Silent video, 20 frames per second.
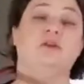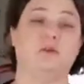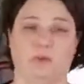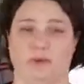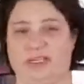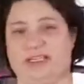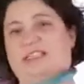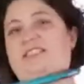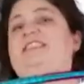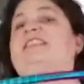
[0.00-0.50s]

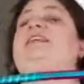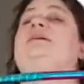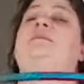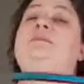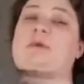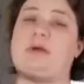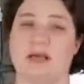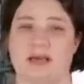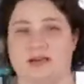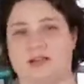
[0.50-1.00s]
we dip
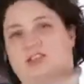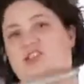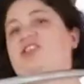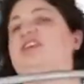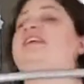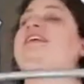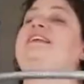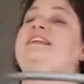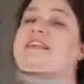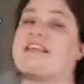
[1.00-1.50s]
our
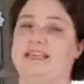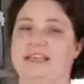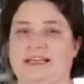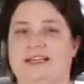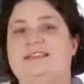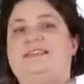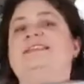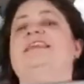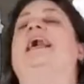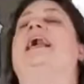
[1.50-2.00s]
chin
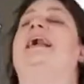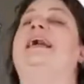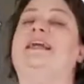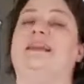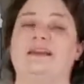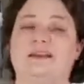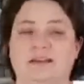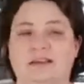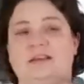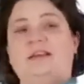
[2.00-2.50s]

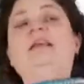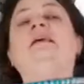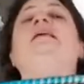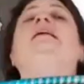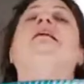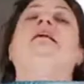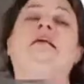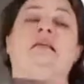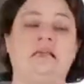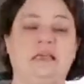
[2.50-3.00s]
inside
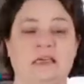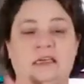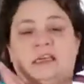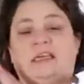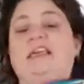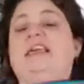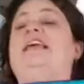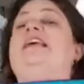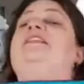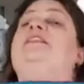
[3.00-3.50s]

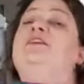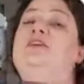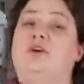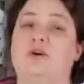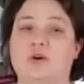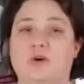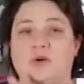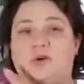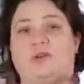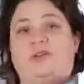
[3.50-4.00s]
in the
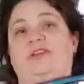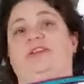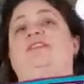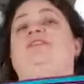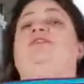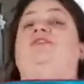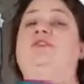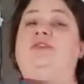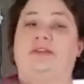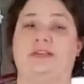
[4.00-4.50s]
hole
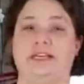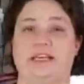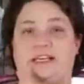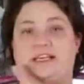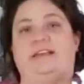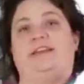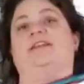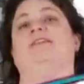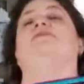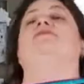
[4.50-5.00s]
that's
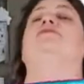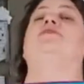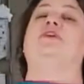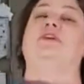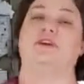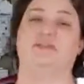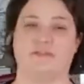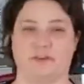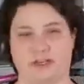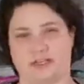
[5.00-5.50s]
created in
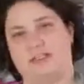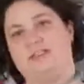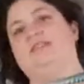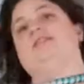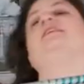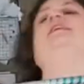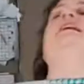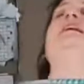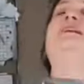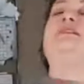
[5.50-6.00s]
front of
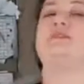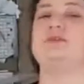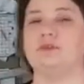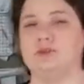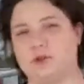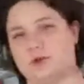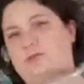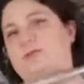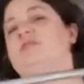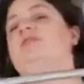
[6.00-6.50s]
us as the
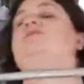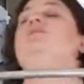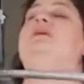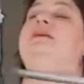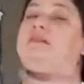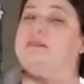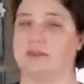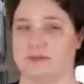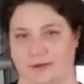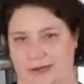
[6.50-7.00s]
hoop
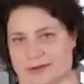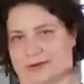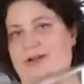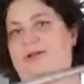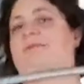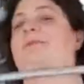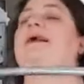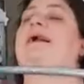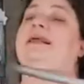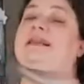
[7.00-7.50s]
swings around
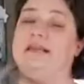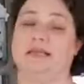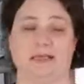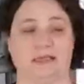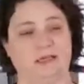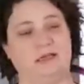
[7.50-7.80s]
our body.